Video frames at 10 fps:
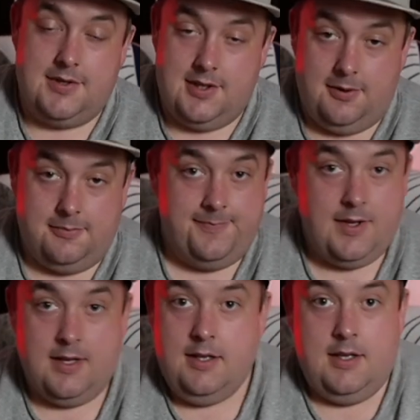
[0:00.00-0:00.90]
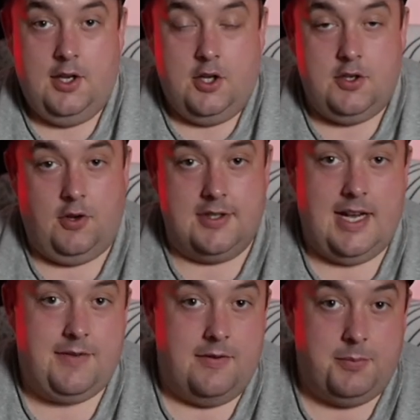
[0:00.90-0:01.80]
So you've got to
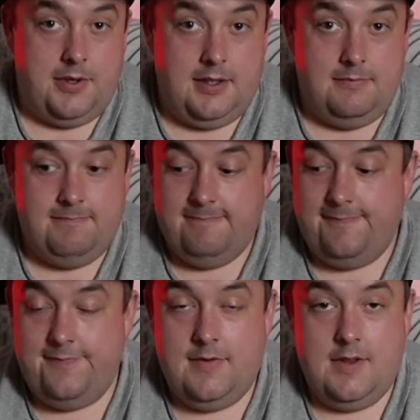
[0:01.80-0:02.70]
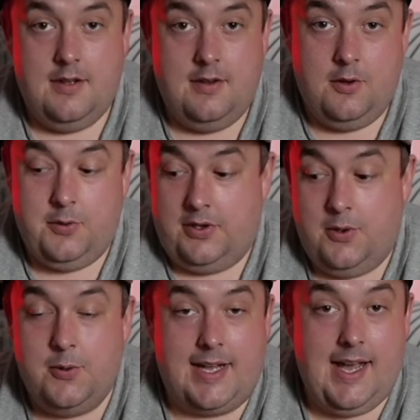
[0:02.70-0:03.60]
have everybody who
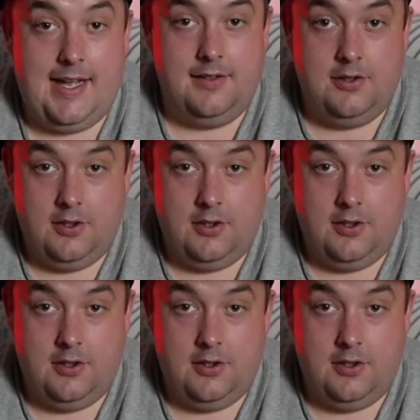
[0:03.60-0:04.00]
who can.